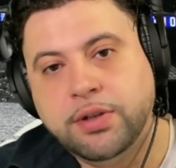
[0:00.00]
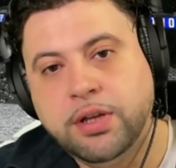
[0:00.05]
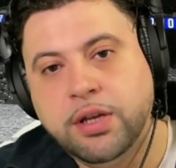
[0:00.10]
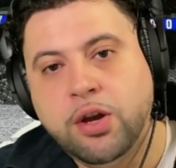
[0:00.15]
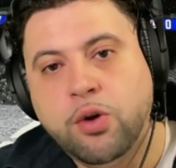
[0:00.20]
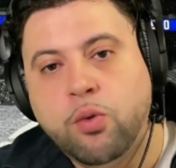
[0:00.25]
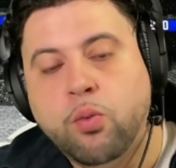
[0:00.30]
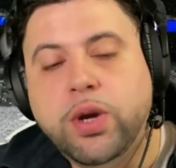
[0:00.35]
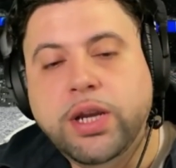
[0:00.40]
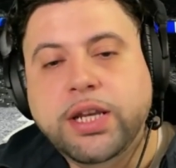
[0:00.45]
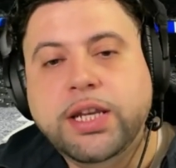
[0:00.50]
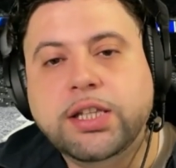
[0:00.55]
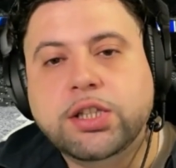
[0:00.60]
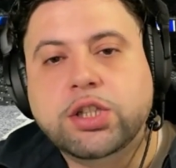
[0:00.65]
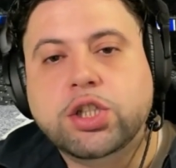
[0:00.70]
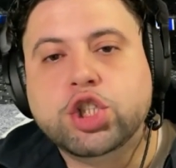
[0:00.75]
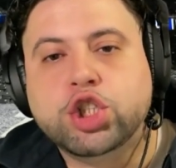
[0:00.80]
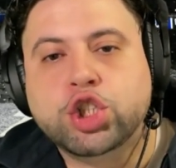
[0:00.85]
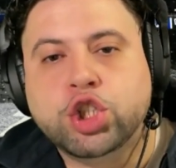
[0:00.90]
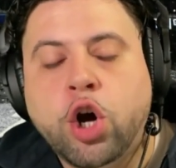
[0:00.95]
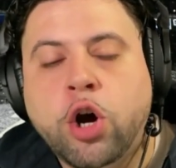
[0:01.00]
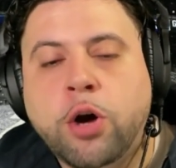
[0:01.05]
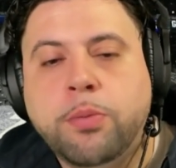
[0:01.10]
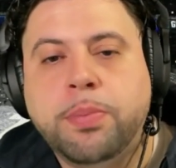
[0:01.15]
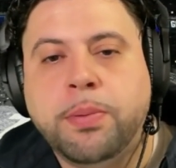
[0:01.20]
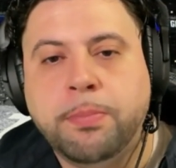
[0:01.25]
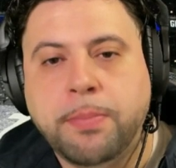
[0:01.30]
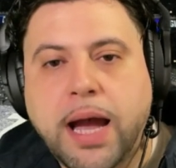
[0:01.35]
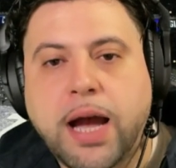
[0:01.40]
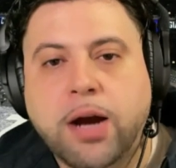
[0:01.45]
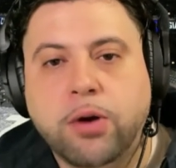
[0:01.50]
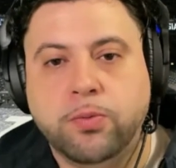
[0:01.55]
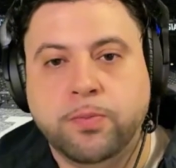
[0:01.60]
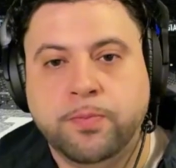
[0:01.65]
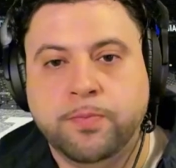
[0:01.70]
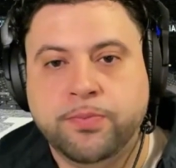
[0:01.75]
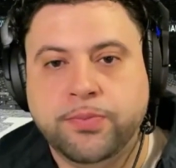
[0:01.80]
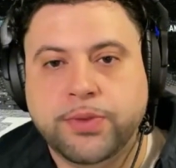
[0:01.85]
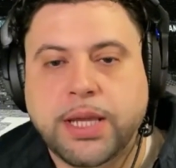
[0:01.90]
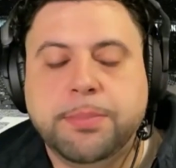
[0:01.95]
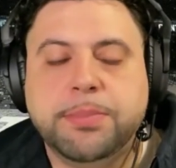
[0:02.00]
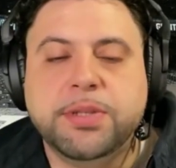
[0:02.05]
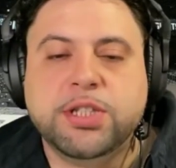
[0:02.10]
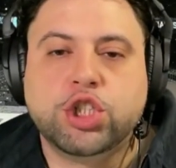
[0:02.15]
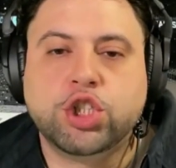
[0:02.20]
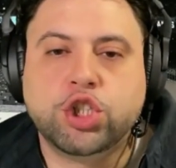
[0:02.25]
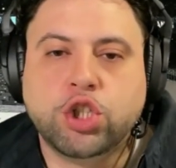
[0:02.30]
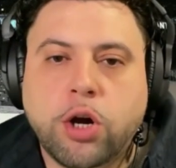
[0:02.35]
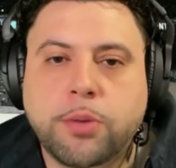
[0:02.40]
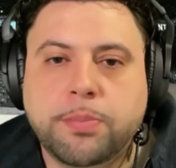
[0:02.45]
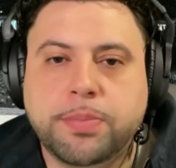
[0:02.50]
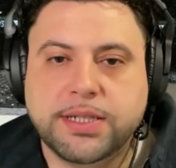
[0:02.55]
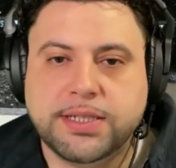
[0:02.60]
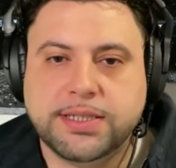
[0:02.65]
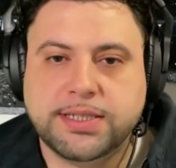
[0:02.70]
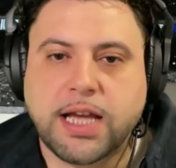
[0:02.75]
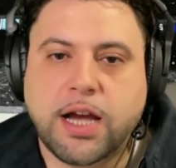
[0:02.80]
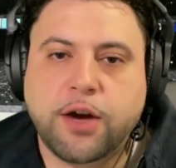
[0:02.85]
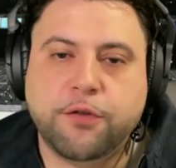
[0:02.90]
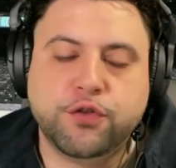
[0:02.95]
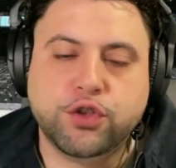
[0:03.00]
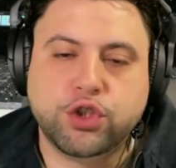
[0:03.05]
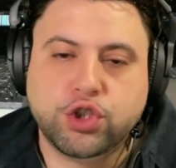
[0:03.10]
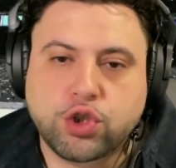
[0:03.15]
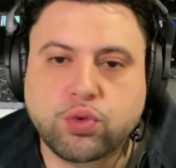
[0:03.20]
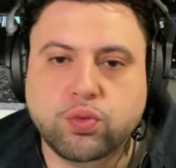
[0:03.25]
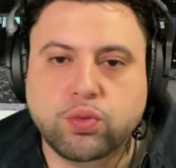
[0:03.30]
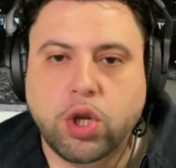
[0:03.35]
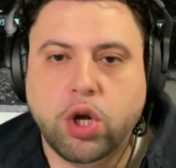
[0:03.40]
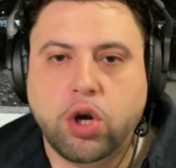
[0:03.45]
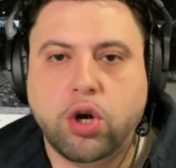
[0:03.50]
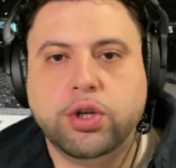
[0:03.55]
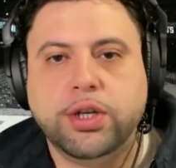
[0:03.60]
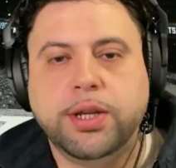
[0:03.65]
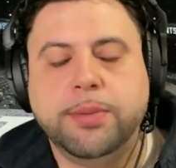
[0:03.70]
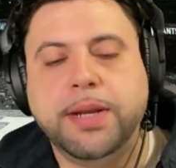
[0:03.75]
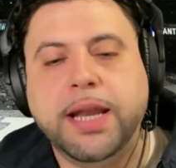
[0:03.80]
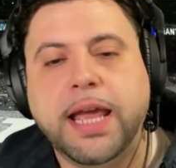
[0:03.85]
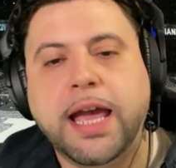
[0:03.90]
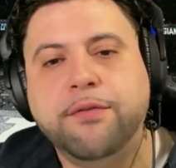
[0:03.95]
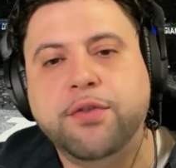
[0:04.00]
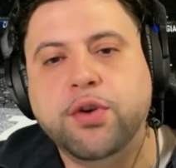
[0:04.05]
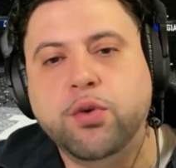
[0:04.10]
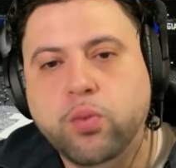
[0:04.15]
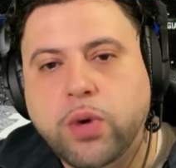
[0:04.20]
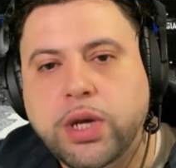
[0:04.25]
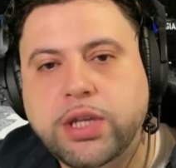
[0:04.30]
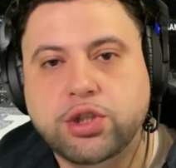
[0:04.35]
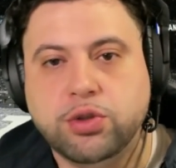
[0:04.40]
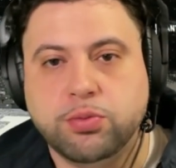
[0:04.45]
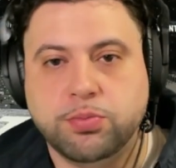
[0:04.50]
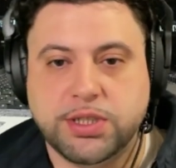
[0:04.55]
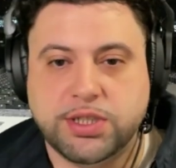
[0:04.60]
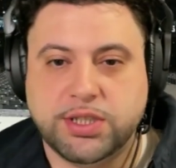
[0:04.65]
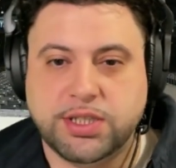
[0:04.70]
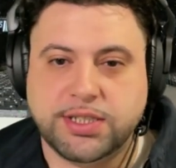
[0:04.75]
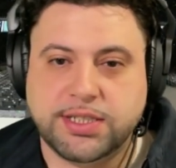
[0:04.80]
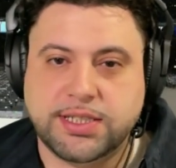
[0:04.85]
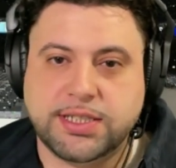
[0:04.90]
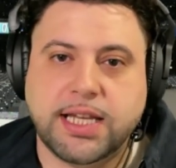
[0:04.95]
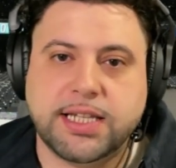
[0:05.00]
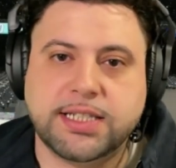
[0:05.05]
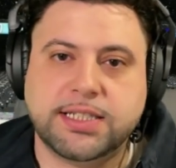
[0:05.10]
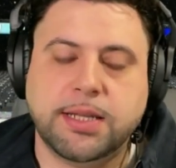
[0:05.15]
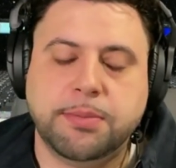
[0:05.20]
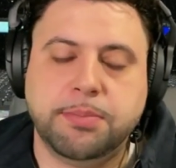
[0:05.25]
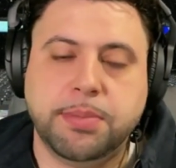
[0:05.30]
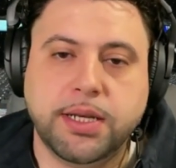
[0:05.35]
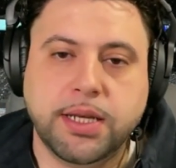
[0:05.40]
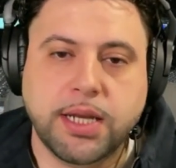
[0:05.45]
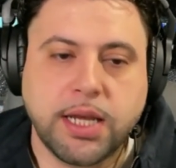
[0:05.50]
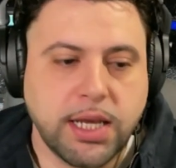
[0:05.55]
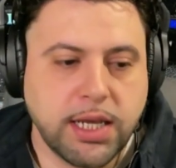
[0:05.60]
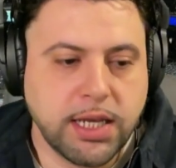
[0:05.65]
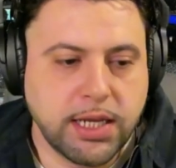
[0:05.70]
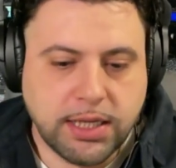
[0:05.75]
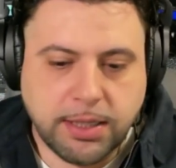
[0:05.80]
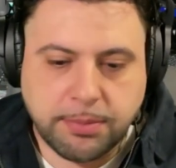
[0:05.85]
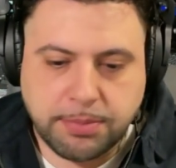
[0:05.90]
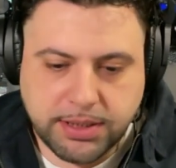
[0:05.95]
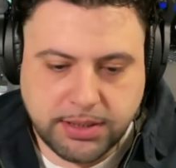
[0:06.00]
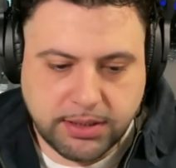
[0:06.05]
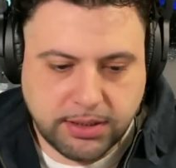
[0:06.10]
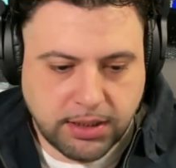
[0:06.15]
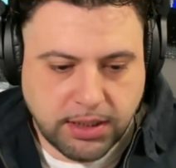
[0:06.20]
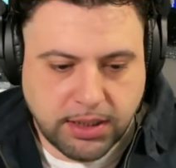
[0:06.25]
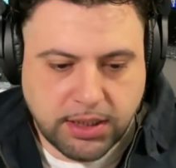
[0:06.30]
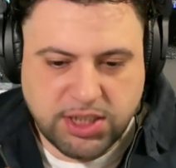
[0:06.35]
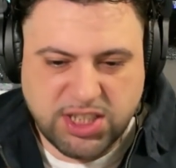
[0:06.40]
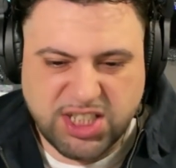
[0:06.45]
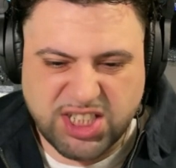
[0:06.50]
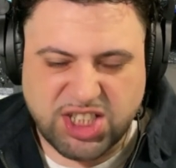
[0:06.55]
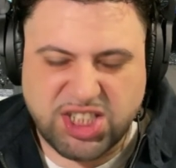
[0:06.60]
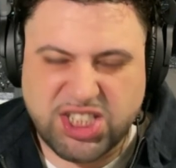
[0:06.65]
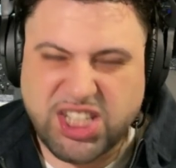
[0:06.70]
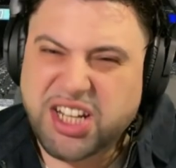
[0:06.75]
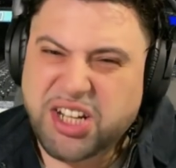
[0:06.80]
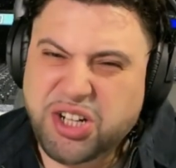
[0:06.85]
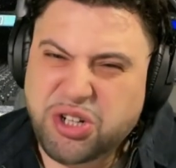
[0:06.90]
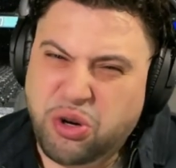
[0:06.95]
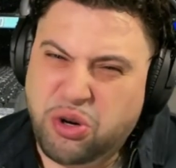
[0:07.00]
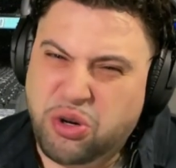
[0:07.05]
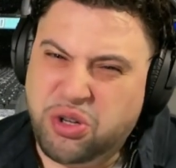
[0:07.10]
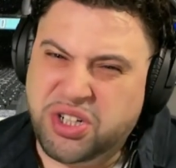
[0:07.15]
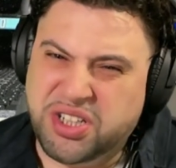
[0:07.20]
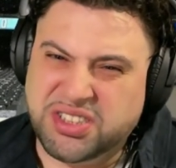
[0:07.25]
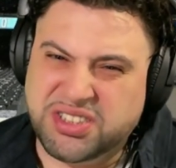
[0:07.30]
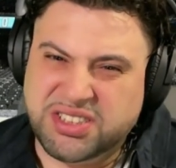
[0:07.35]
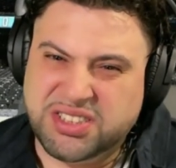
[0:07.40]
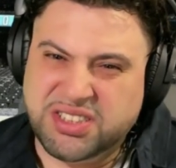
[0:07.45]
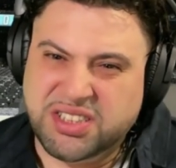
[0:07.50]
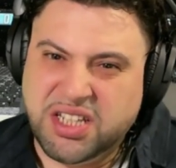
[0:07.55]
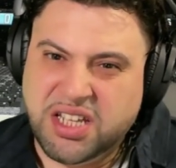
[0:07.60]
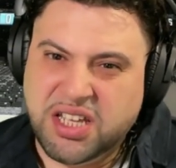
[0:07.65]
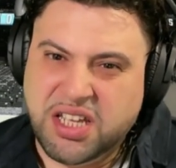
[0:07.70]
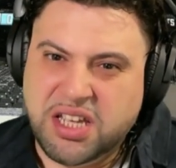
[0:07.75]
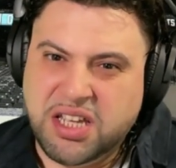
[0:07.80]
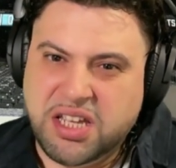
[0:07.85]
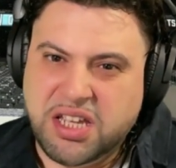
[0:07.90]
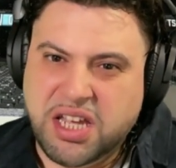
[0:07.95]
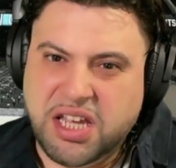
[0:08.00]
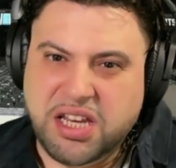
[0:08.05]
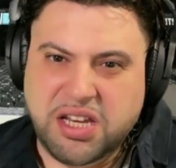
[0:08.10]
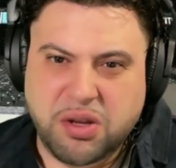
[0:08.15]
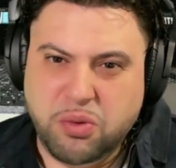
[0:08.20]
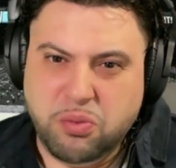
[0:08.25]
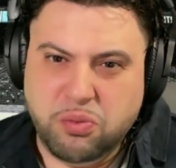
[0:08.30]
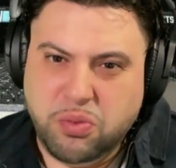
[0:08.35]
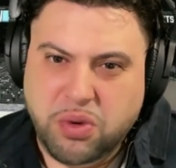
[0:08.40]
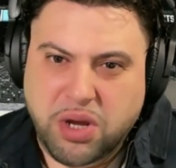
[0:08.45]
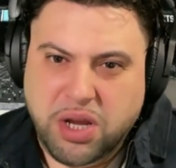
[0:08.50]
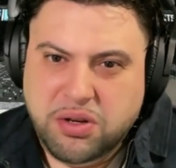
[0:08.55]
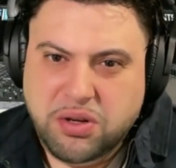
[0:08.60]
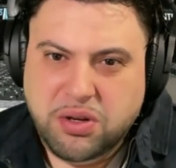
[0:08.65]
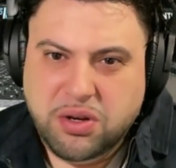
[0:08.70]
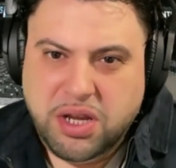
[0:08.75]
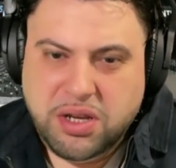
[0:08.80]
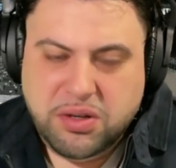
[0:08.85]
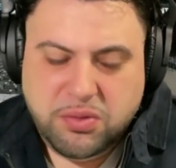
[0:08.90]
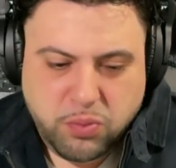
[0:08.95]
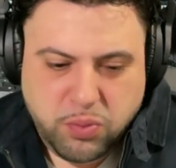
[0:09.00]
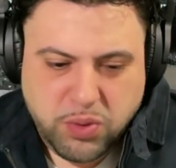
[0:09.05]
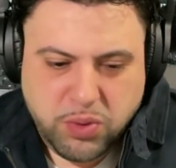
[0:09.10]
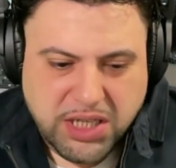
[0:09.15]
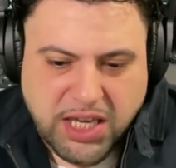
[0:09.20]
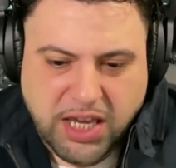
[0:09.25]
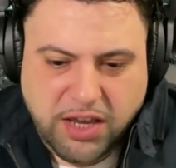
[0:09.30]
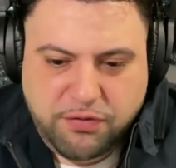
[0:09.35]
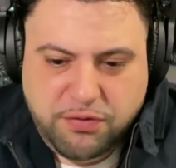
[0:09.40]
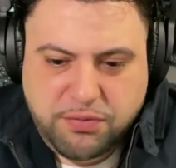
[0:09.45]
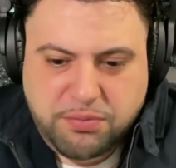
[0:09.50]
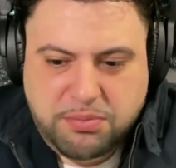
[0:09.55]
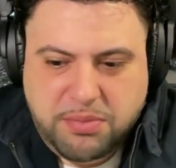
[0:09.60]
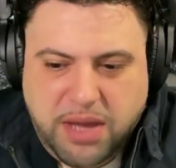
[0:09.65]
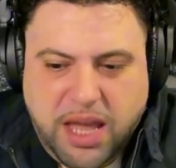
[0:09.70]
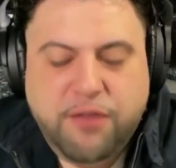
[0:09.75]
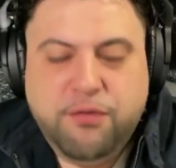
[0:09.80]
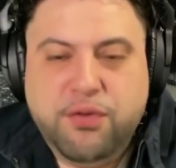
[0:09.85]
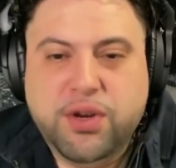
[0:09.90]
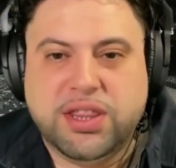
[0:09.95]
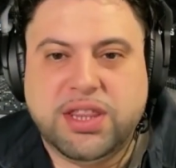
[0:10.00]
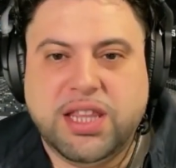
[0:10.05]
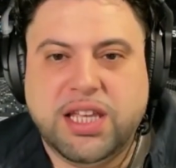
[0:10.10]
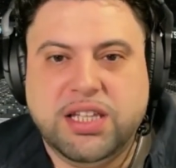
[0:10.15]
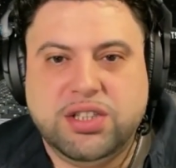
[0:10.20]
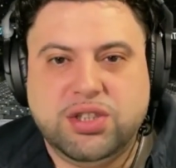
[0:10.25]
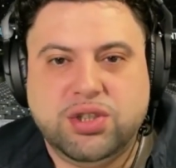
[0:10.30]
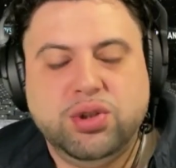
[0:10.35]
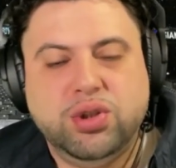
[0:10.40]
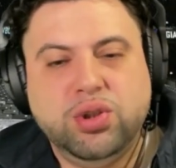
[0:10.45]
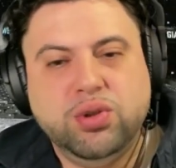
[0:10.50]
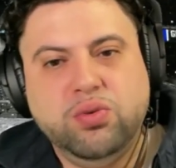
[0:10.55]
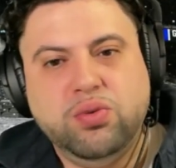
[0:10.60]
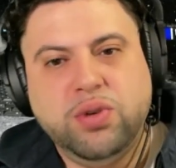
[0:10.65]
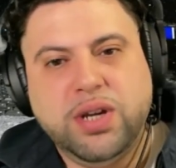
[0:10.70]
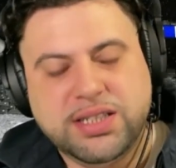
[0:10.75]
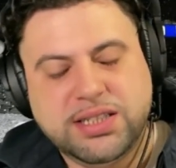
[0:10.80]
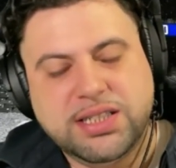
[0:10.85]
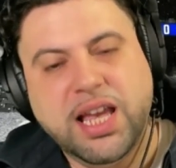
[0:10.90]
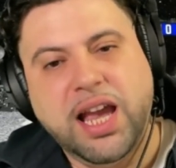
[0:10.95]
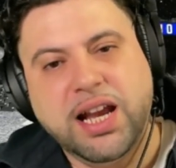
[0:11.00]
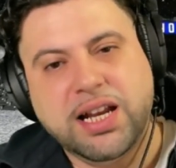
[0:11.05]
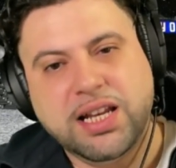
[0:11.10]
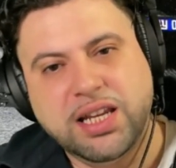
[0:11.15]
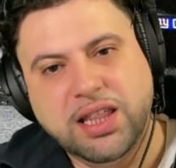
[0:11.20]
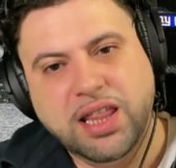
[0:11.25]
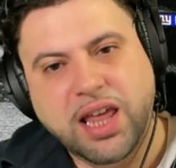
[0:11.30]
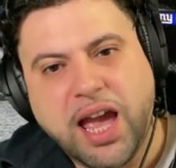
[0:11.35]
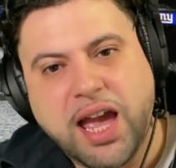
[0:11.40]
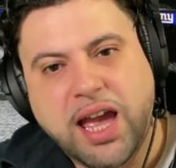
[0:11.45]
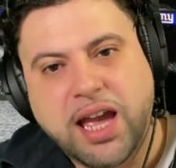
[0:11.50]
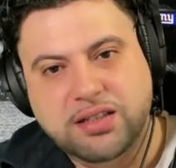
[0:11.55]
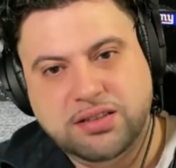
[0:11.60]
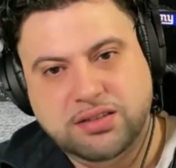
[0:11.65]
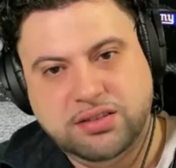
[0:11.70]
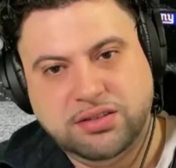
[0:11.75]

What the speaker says: We need to stomp them out. They've been stomping us out for too long. They've been having way too much success. They've been just shitting on us. And we give them everything to do exactly that.